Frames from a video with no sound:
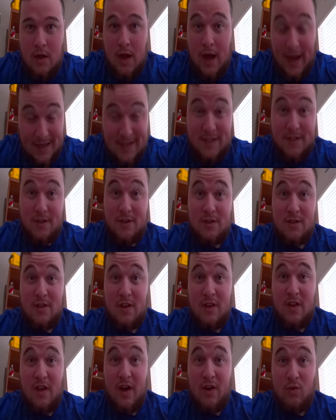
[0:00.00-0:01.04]
I seriously
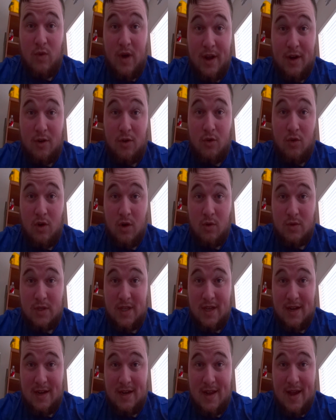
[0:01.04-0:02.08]
thought Ren or Nor was
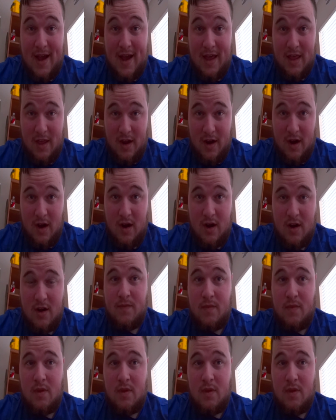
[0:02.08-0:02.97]
gonna die there.